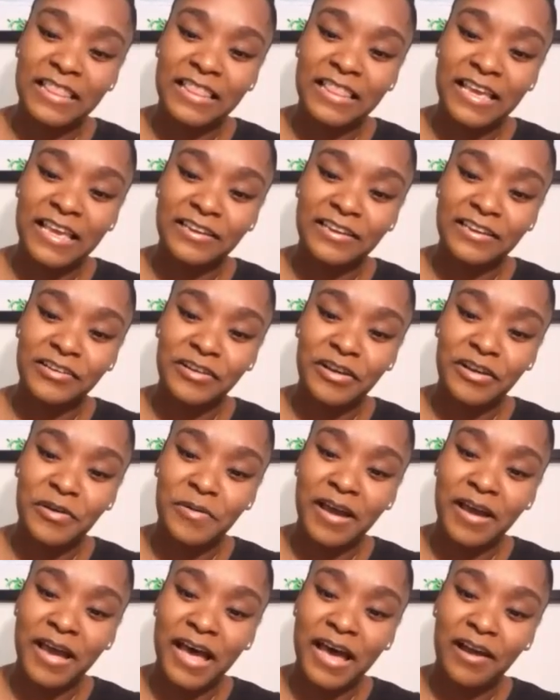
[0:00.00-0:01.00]
then you know
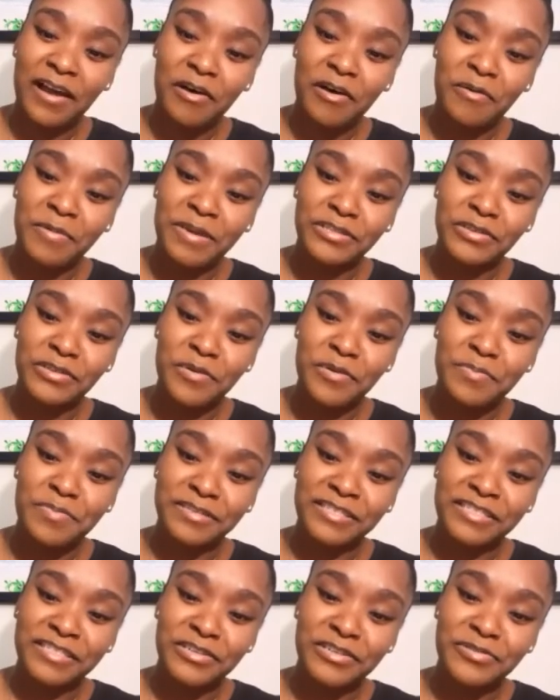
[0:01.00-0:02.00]
god always
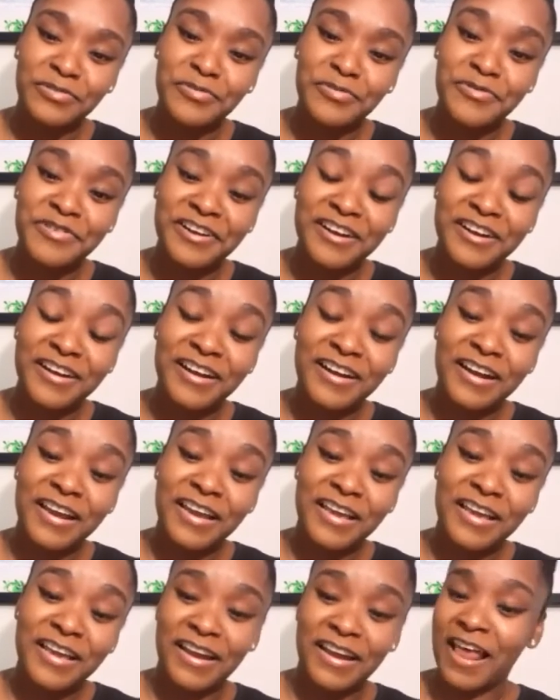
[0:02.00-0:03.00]
opens a door
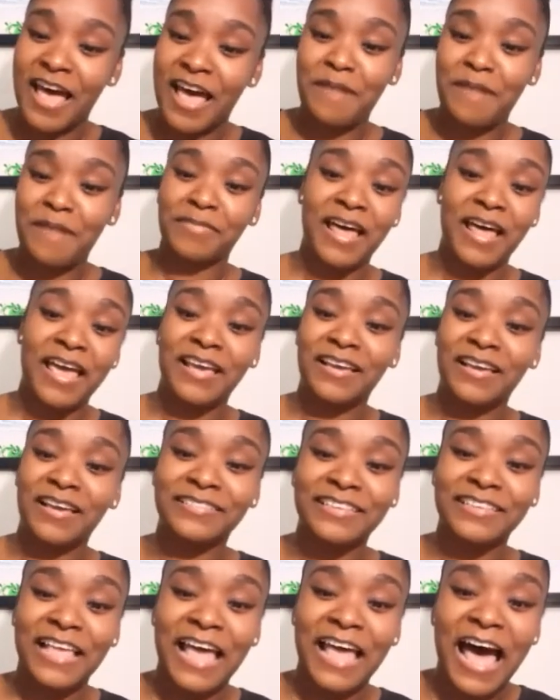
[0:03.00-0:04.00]
and i'm like
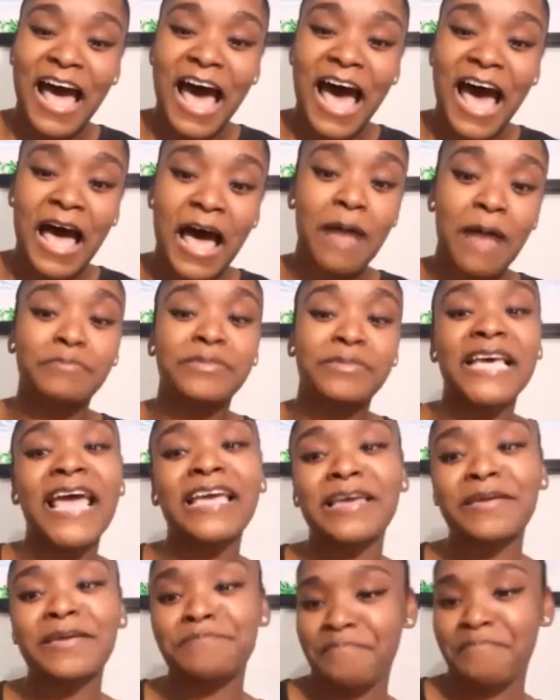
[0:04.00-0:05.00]
I, I'm
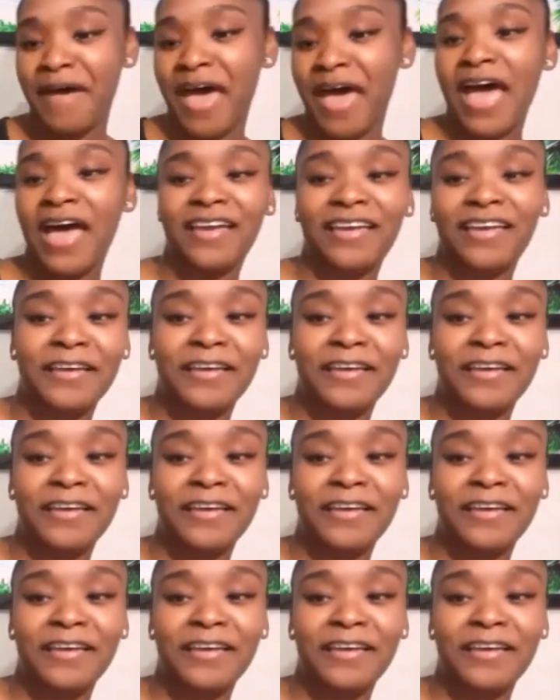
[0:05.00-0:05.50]
taken back